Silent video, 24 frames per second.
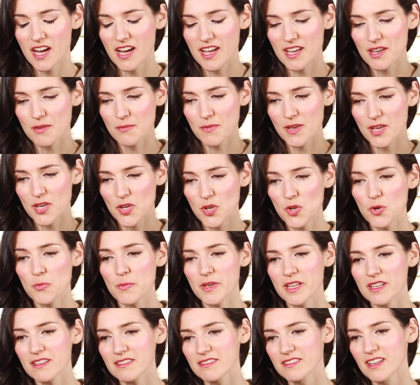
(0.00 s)
I am a
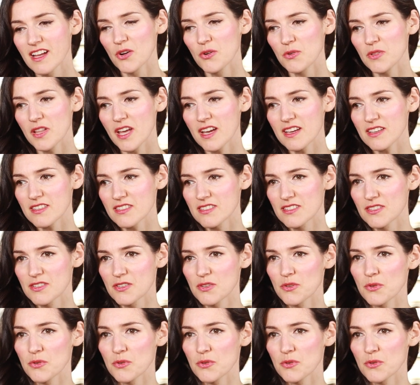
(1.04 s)
human who likes